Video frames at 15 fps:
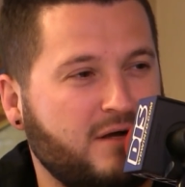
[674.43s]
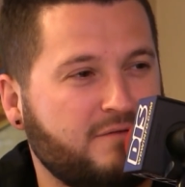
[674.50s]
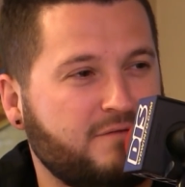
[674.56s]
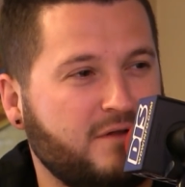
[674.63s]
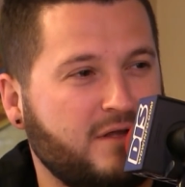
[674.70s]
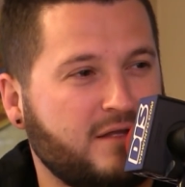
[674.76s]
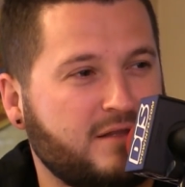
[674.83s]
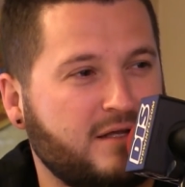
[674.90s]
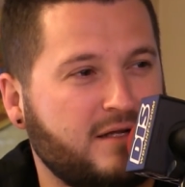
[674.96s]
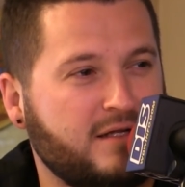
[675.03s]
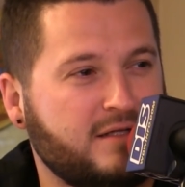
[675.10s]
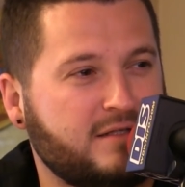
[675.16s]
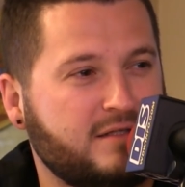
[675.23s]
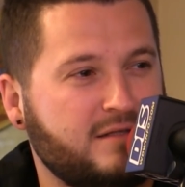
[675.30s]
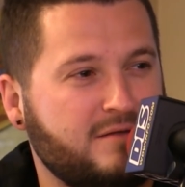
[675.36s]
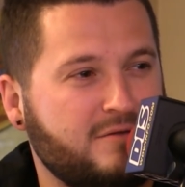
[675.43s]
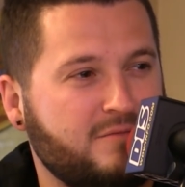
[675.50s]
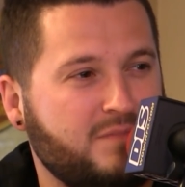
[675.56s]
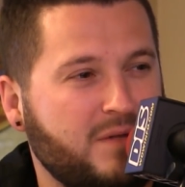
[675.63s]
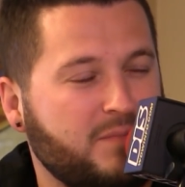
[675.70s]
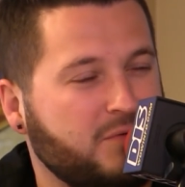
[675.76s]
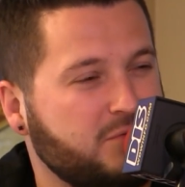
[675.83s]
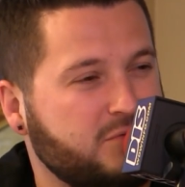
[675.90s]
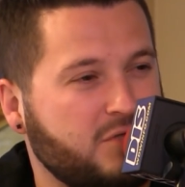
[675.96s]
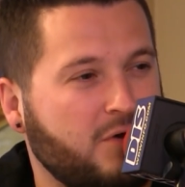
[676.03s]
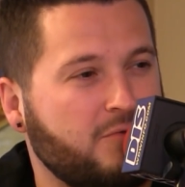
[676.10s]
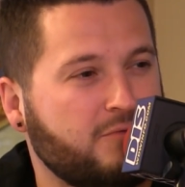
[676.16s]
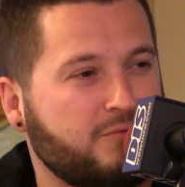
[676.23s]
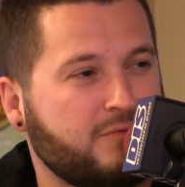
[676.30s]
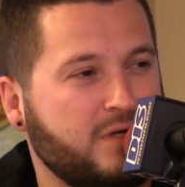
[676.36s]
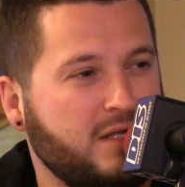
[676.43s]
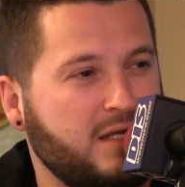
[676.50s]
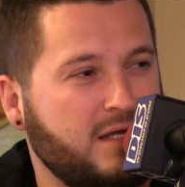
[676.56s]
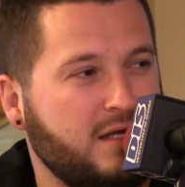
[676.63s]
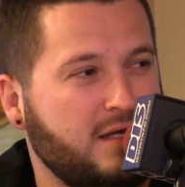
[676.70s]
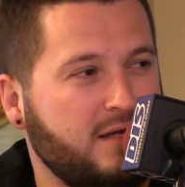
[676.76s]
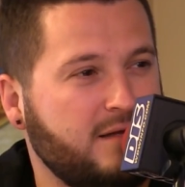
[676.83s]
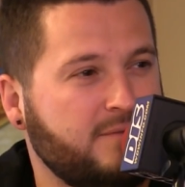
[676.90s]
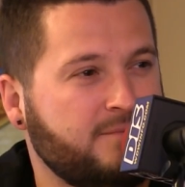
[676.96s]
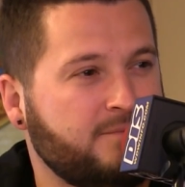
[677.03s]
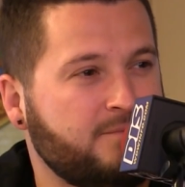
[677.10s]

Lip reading: I feel like that people don't really.